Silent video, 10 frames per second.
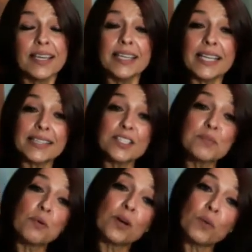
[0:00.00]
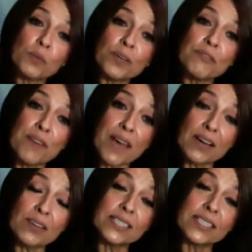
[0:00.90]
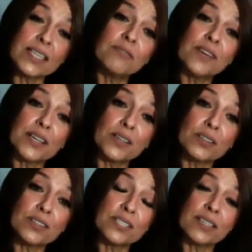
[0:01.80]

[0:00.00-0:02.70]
And at this point, what we found and unveiled